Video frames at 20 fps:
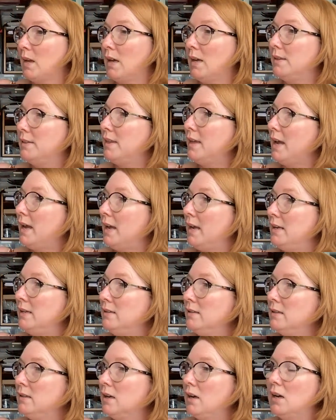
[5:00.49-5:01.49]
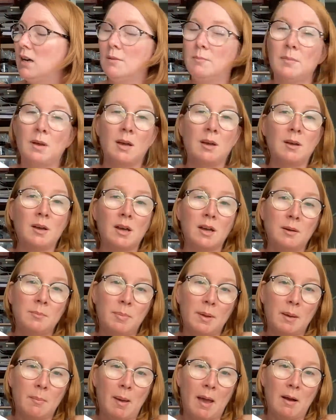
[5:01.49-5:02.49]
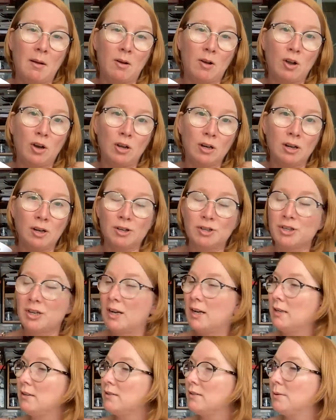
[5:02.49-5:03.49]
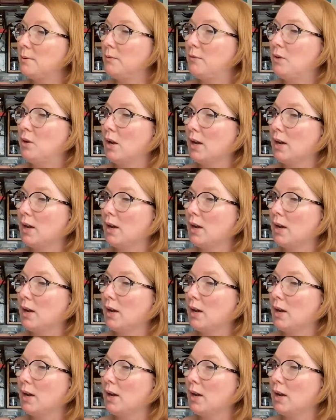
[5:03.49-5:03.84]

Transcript: Then a bit about collaging. So if you